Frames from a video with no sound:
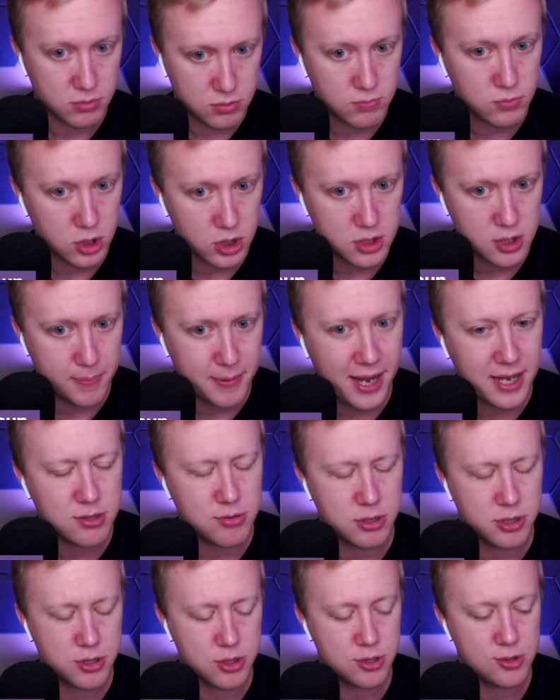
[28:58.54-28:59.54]
just the pass
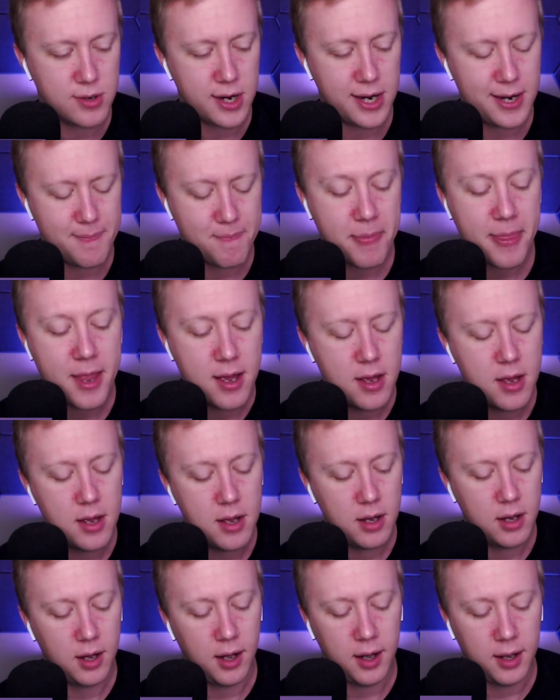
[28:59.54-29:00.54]
rushers, right?
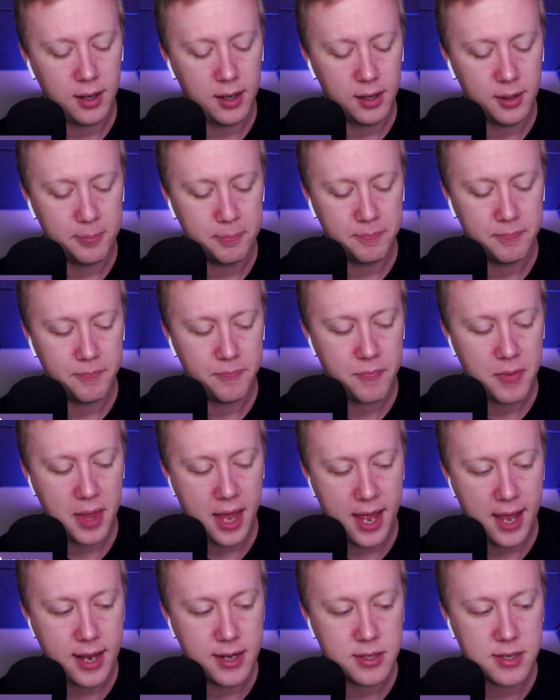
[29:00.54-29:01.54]
Um,
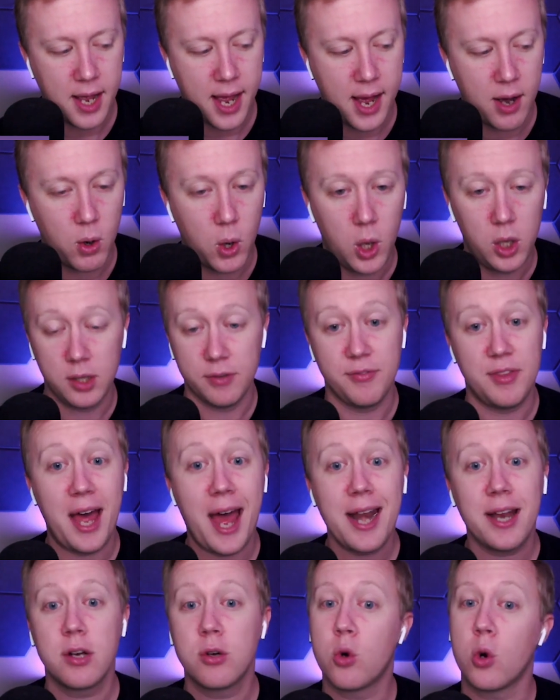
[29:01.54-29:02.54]
and how all of that
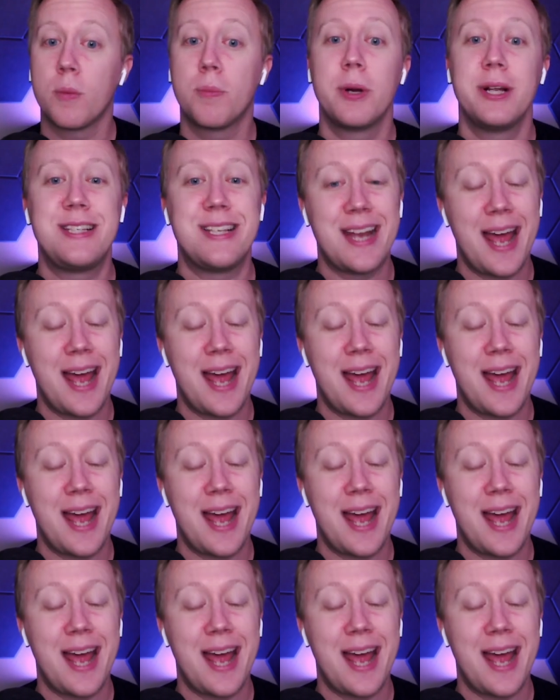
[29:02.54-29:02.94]
incorporates and